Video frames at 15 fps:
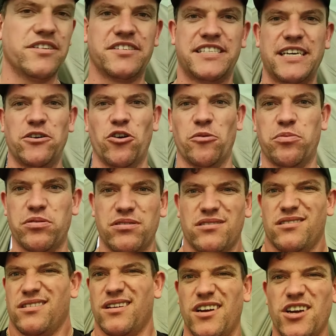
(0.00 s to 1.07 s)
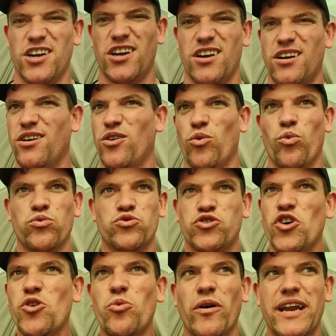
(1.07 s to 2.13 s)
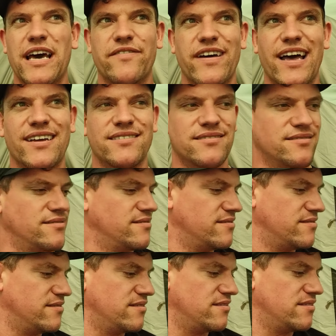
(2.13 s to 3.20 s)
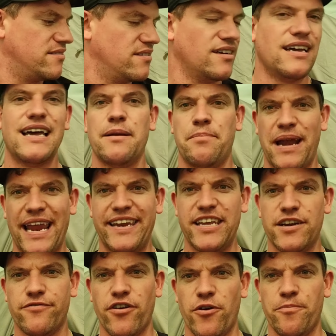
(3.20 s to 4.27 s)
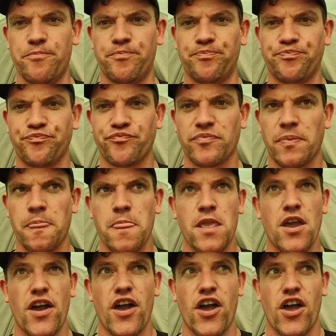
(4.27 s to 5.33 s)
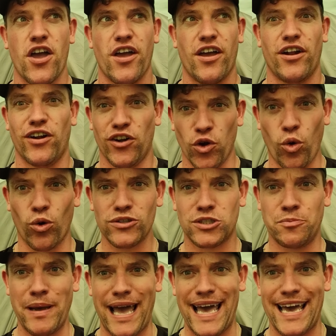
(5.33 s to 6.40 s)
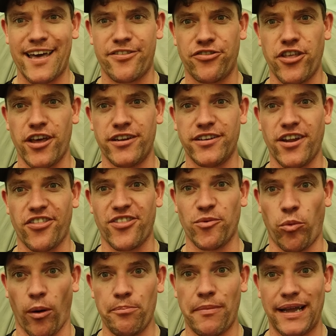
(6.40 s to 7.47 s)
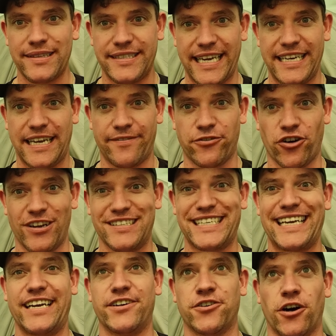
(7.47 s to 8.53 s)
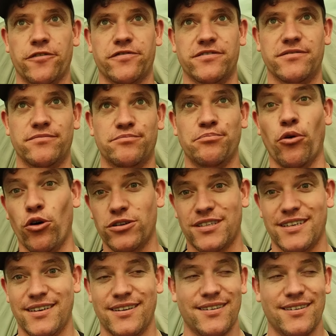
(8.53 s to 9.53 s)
to sit up, do whatever, plenty of room. Loads better than the one-man tent I've got. It's like a coffin, but